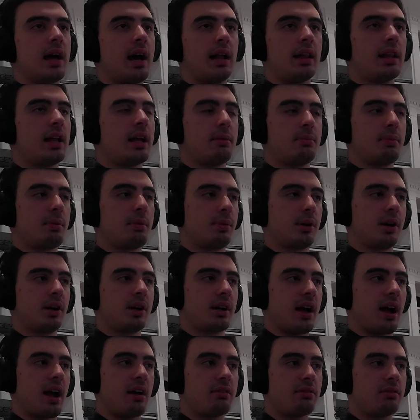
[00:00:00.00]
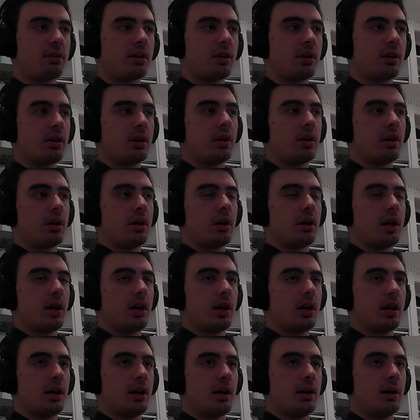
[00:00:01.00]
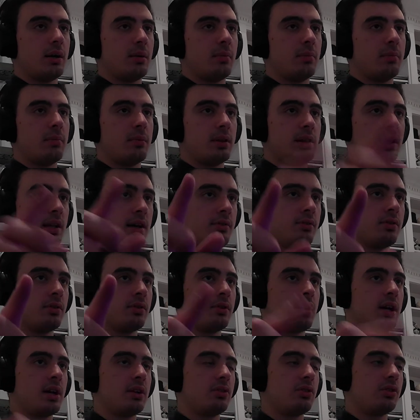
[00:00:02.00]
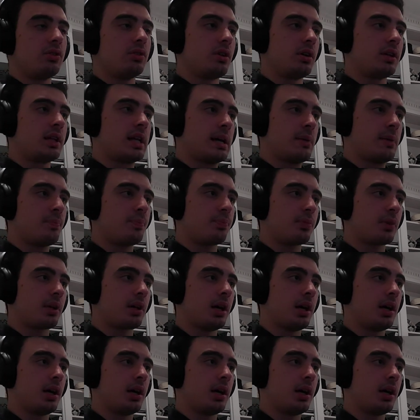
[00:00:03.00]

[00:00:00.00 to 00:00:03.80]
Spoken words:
not a lot of people are gonna have. Love you, Raze. You know that.